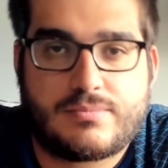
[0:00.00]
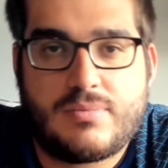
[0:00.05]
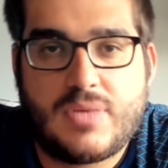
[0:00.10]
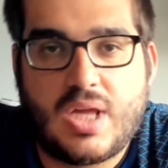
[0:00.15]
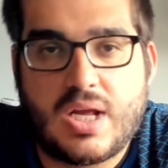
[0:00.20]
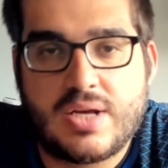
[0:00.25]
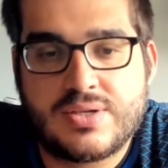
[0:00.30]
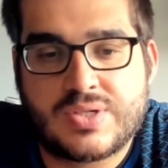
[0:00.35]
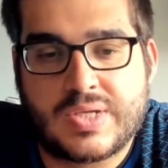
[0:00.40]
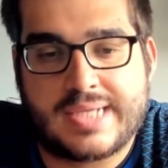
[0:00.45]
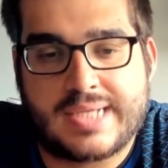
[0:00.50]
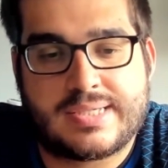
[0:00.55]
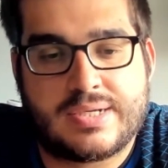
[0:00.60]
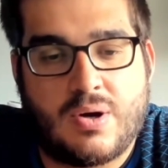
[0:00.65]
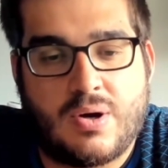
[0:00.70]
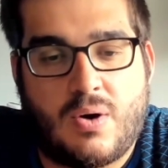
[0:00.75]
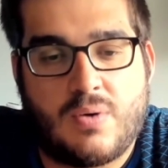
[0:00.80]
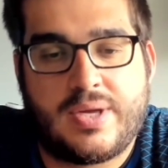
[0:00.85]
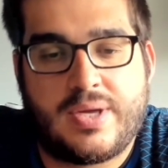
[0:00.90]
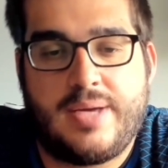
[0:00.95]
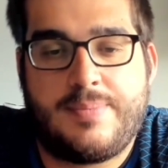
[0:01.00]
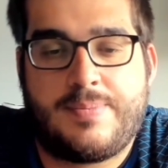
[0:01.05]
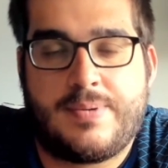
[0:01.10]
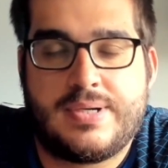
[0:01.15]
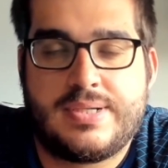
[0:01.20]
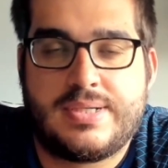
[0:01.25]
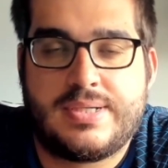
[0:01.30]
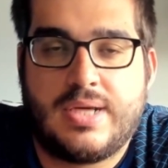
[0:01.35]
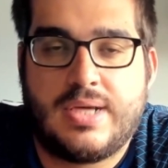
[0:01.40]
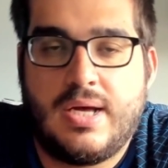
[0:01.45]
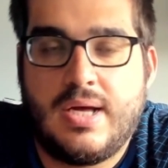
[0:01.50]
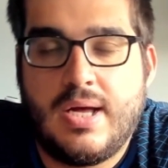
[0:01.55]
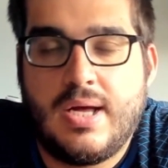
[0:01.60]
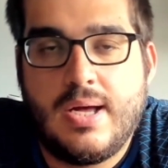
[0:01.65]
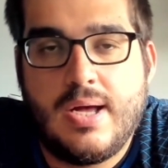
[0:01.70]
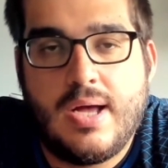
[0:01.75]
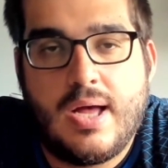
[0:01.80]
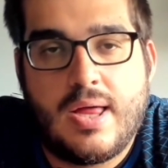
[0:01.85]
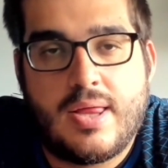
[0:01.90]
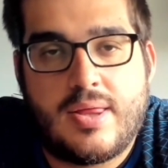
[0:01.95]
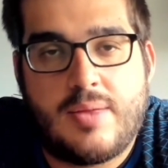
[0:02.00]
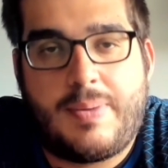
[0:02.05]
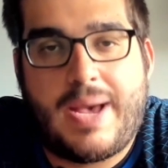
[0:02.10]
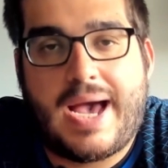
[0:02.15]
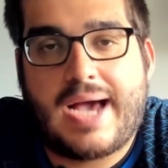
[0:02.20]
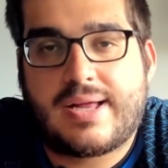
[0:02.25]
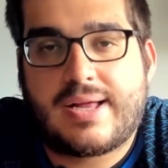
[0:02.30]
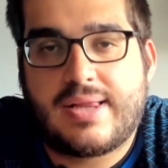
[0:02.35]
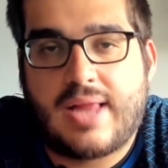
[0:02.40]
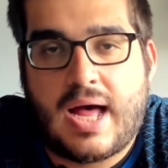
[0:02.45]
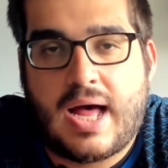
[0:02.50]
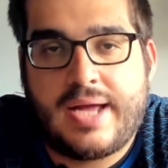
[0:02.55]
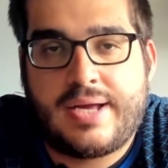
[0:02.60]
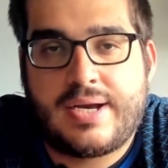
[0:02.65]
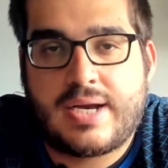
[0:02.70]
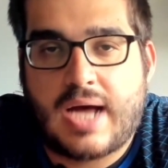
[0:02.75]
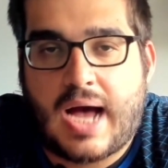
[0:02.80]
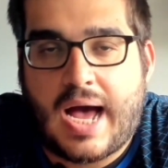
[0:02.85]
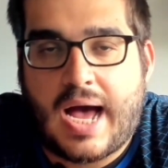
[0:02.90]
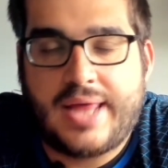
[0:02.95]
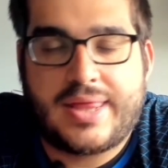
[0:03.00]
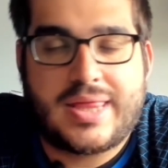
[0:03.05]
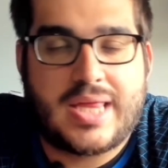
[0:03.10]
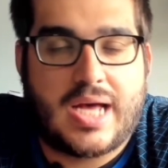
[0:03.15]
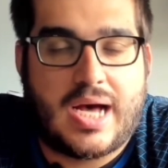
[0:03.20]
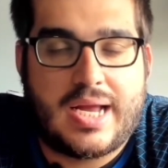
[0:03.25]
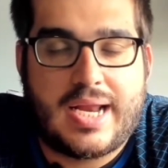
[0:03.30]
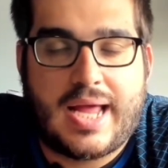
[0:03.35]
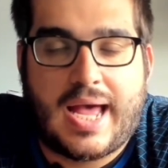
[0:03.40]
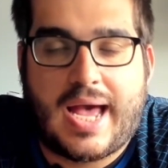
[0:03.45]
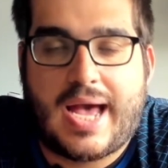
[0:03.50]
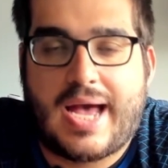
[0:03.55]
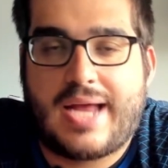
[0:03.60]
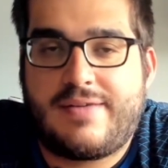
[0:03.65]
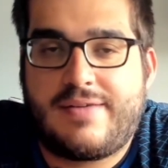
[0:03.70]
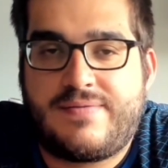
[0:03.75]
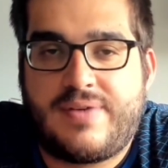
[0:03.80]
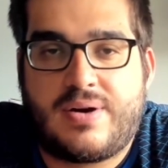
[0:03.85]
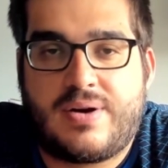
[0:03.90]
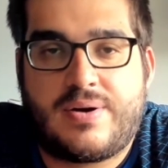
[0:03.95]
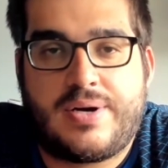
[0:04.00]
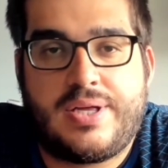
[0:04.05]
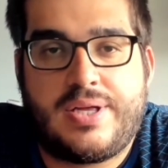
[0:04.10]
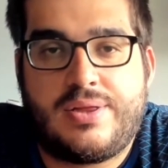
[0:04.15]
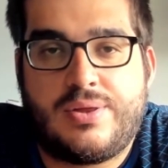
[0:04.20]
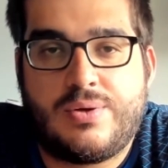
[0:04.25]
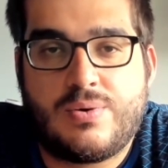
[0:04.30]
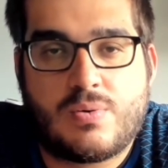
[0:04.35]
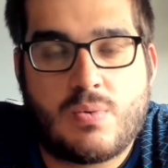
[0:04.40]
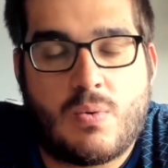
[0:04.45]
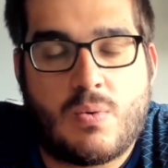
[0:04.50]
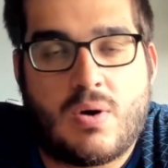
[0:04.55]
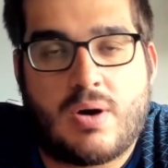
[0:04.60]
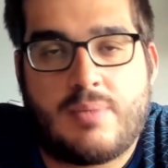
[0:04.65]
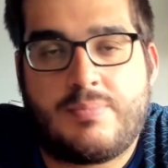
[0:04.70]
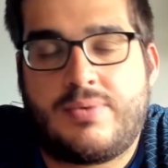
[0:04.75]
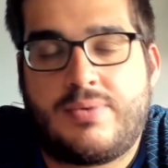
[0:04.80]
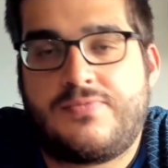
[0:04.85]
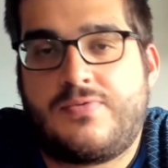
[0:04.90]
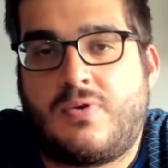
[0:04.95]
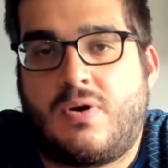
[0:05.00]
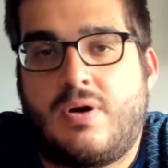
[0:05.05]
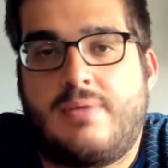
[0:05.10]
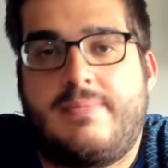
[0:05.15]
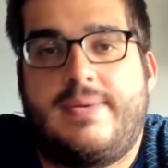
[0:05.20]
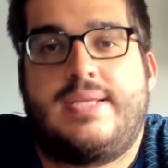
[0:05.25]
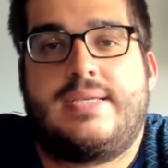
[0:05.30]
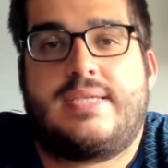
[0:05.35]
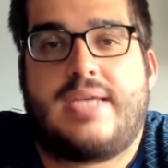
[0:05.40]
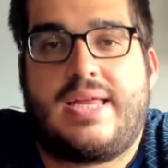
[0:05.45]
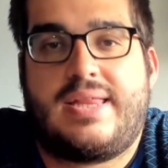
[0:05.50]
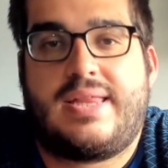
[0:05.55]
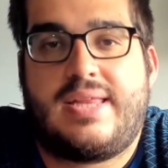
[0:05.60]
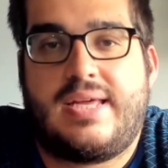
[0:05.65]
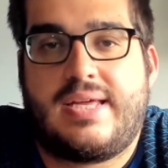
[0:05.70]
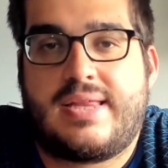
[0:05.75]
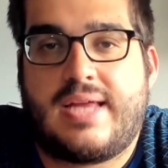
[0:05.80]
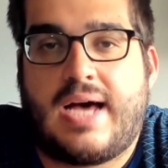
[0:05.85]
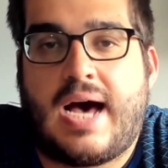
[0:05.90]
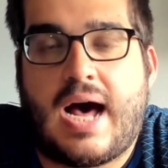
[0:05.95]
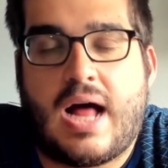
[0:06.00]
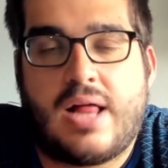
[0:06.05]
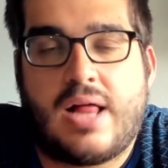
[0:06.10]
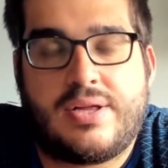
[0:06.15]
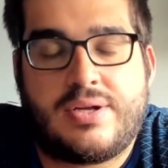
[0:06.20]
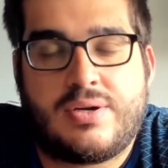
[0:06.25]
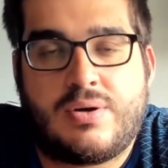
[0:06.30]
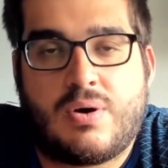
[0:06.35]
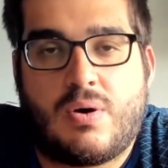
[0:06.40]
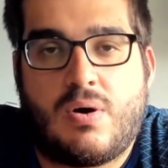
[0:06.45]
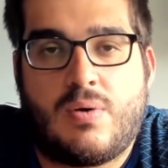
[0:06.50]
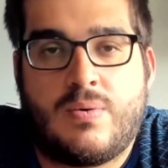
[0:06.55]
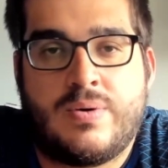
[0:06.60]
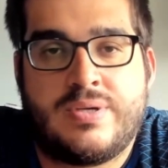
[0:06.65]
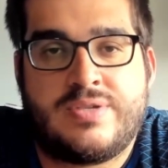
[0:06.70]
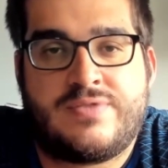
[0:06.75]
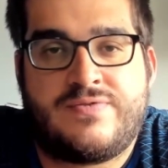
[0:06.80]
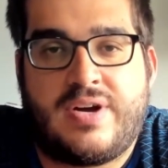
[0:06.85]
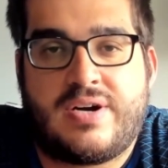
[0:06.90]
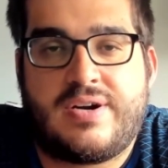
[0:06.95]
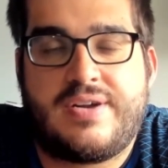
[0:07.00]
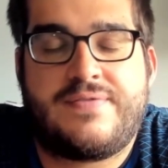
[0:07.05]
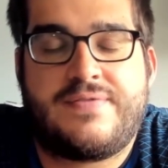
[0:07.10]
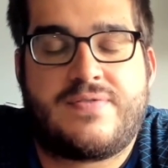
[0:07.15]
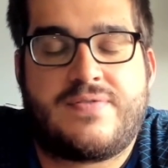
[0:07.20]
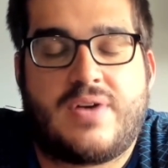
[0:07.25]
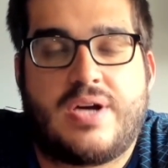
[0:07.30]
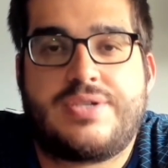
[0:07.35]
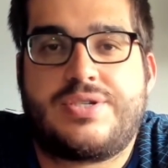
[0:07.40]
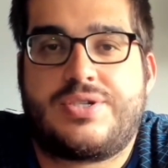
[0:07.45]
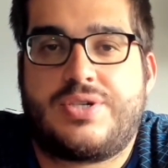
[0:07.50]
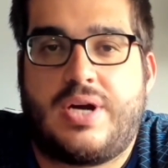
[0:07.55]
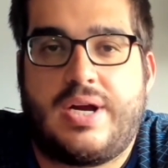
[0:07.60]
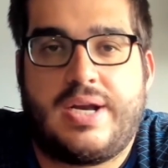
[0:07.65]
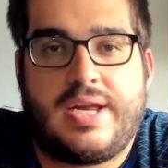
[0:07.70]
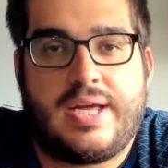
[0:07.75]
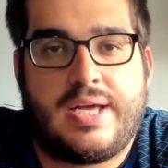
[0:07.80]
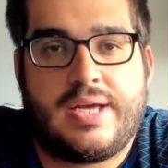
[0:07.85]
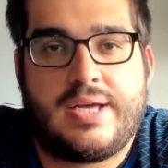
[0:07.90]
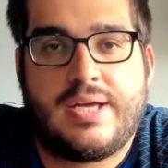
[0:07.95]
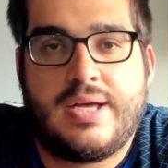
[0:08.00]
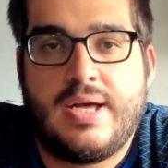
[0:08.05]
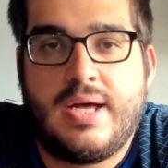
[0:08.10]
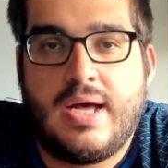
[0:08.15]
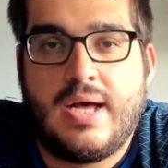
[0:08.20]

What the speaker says: So that's the goalkeepers. The back line, I thought, had a very lukewarm performance. I think the Haaland goal was very frustrating.